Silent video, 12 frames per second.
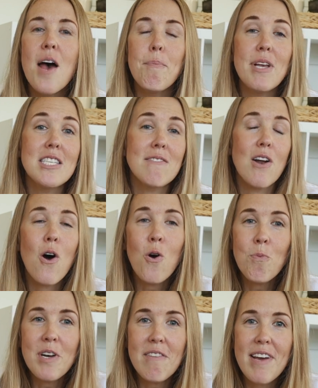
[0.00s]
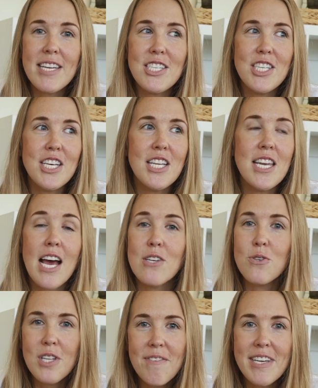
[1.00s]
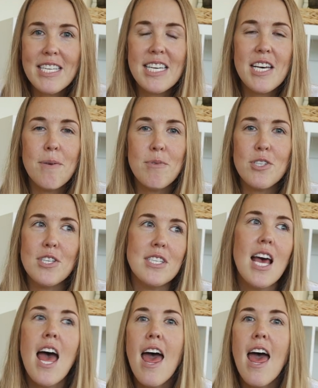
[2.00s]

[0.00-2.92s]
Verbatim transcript: bits of our home renovation, natural living tips, just